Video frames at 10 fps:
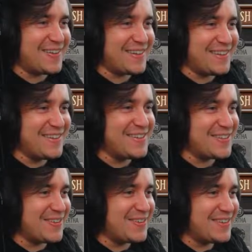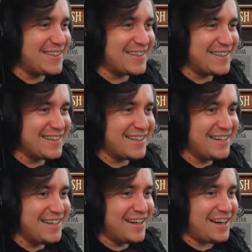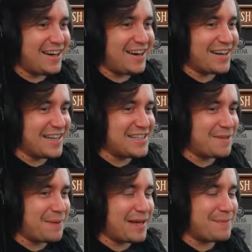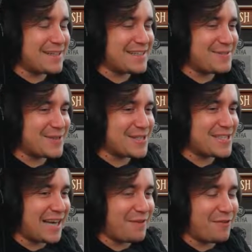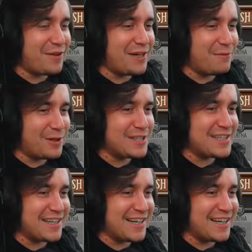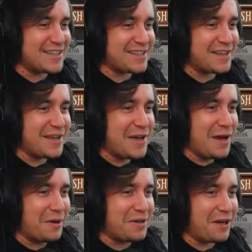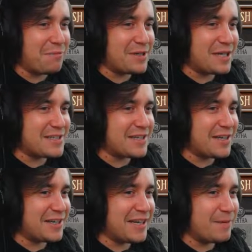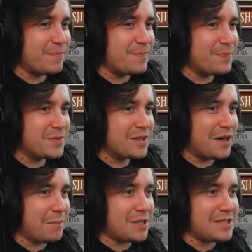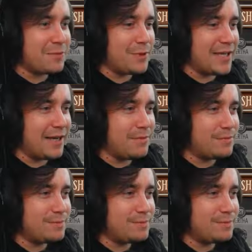than usual. Oh, okay, she got bad abilities. What a shame. I really wanted her because like I love pronouncing her name. I might take Winnie.